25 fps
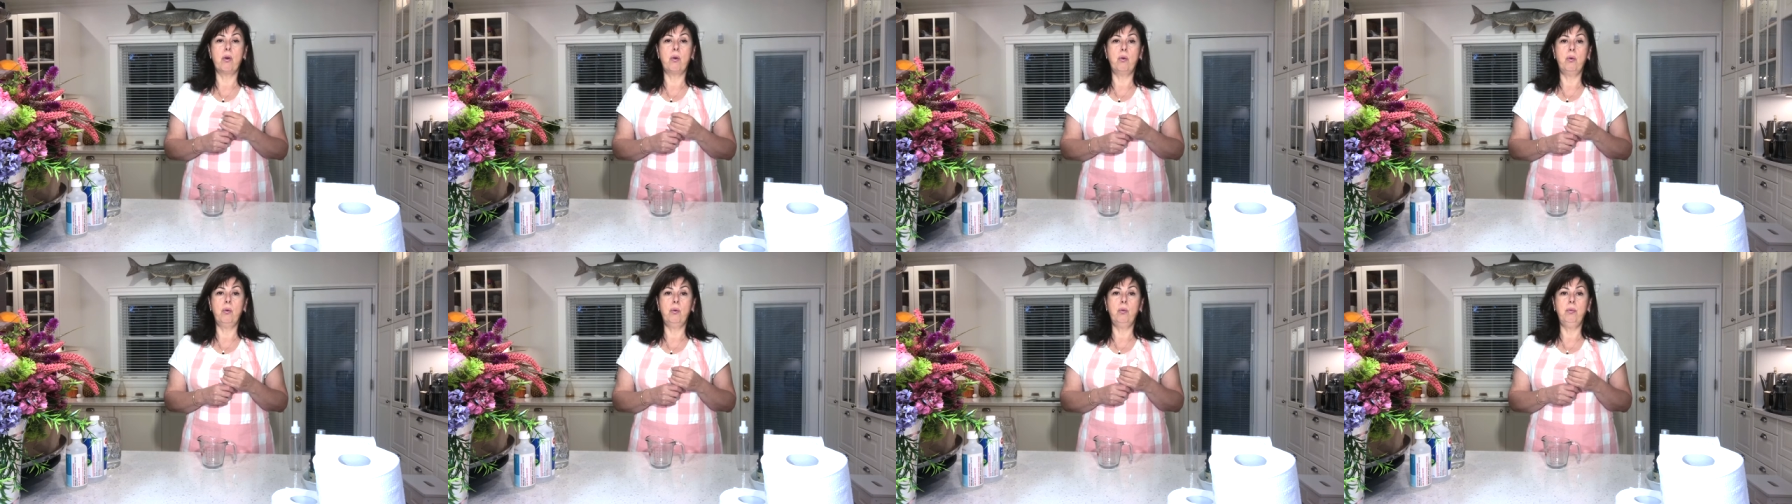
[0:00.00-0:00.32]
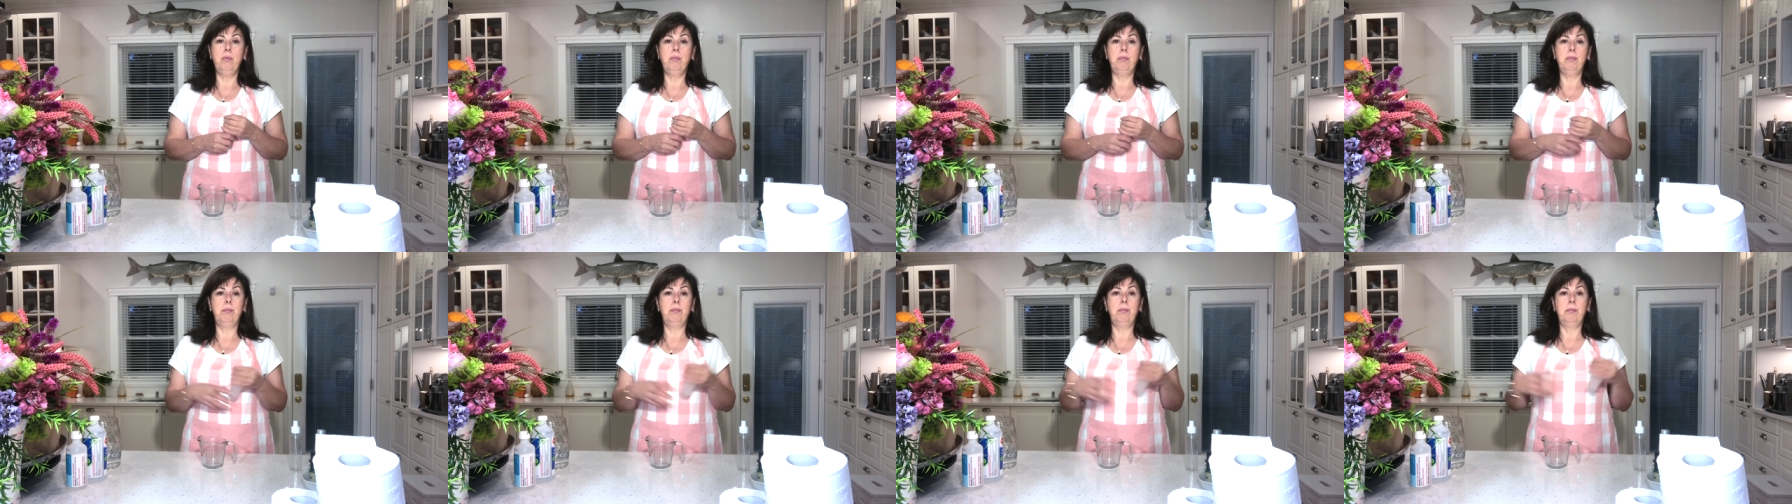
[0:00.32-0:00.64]

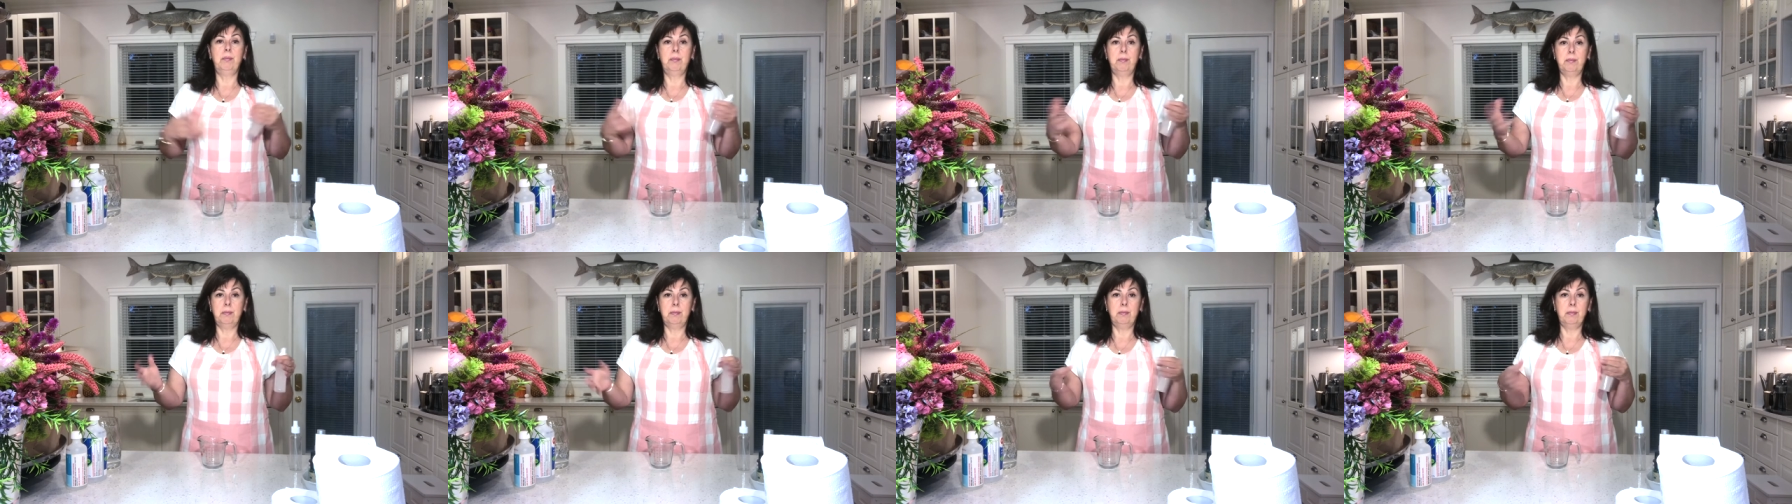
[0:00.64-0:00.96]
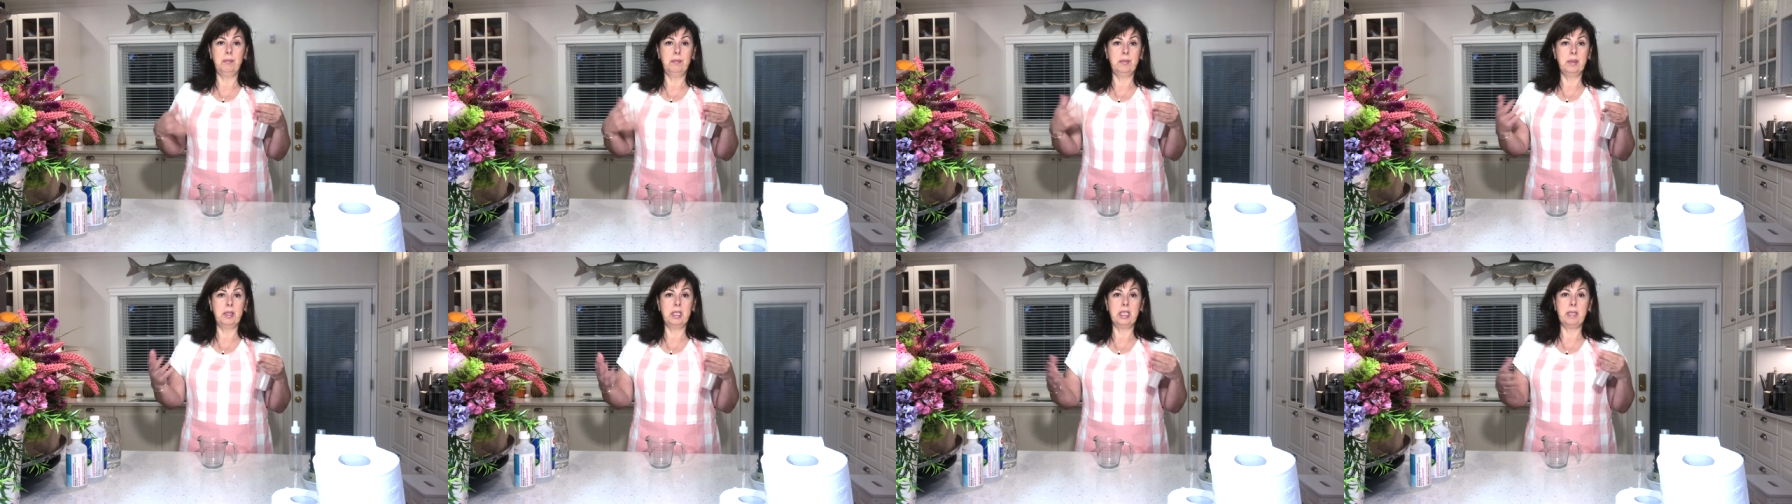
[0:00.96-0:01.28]
own
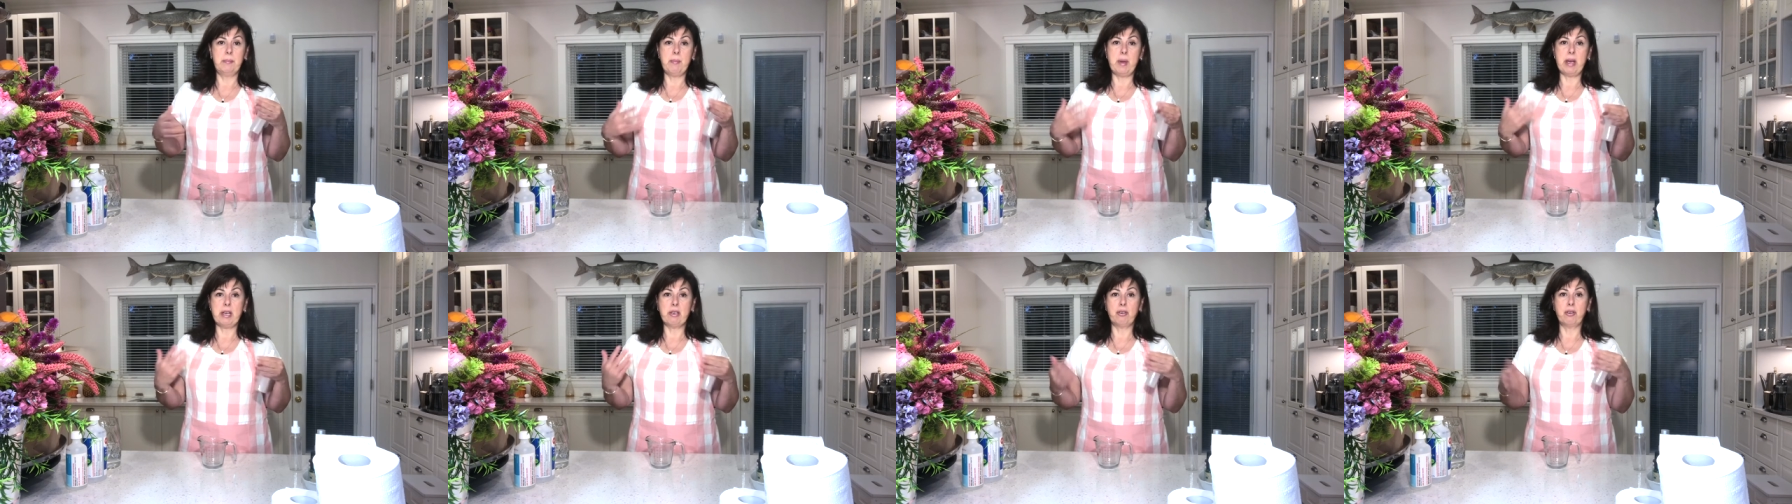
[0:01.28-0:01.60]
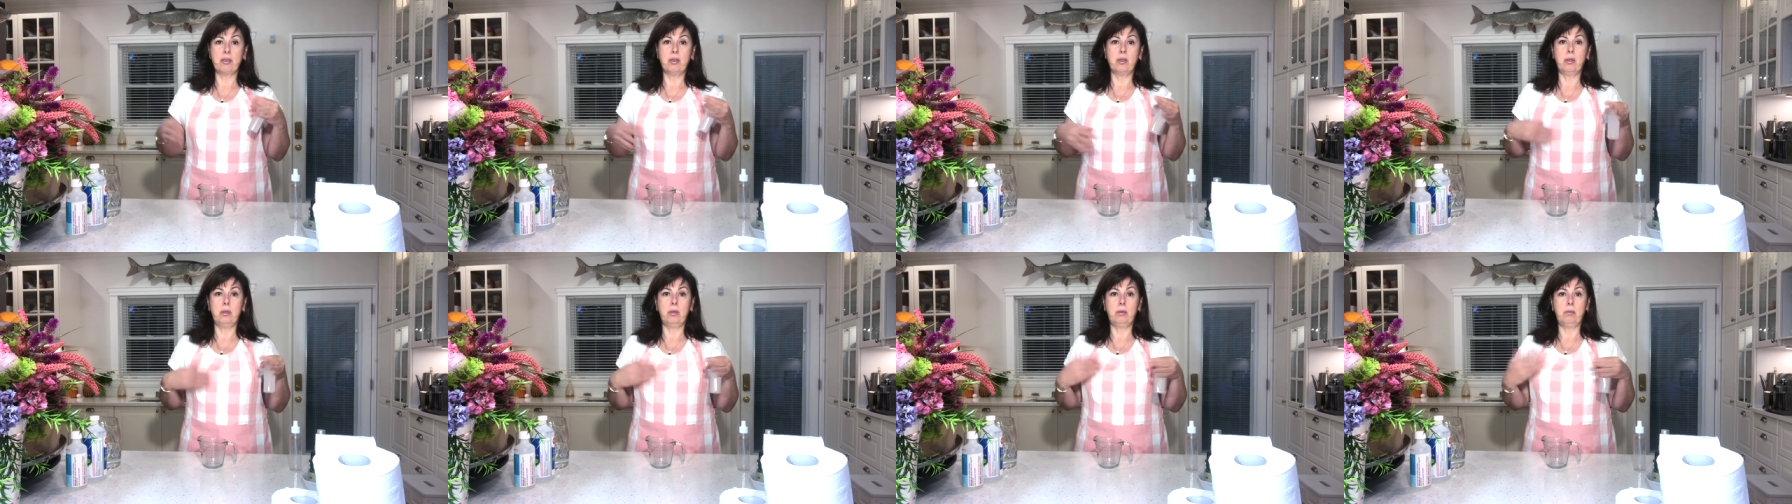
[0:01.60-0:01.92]

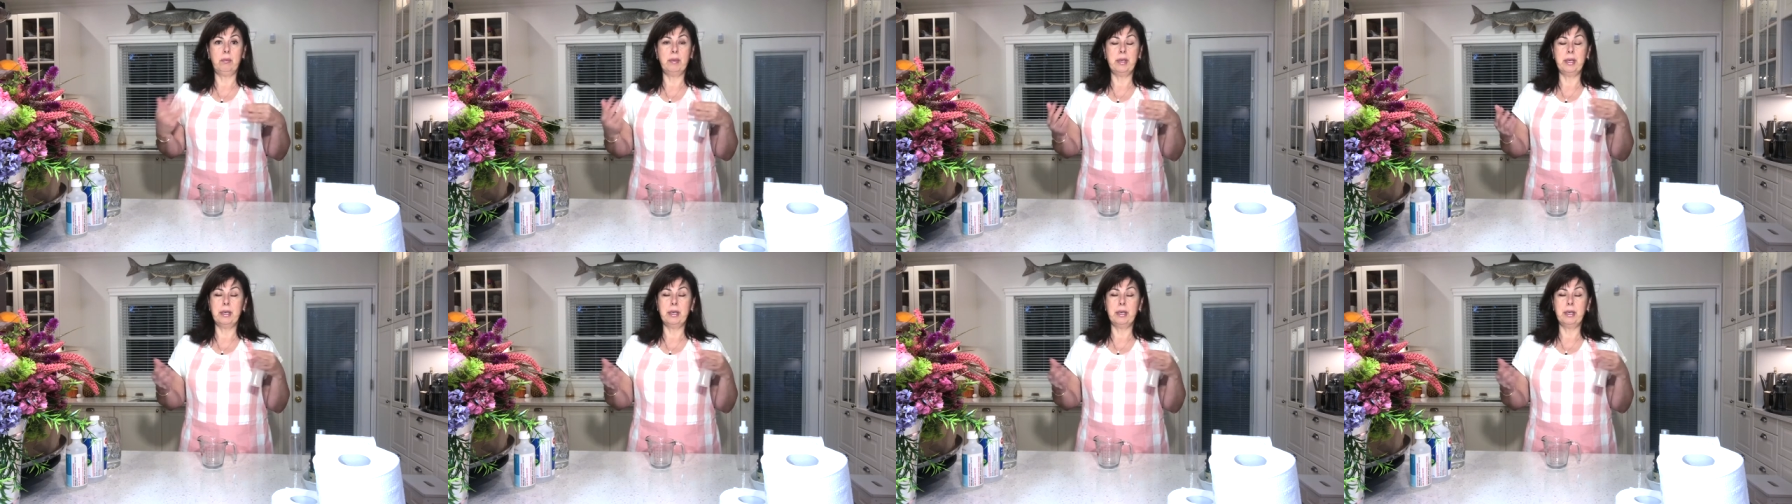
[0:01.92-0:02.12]
special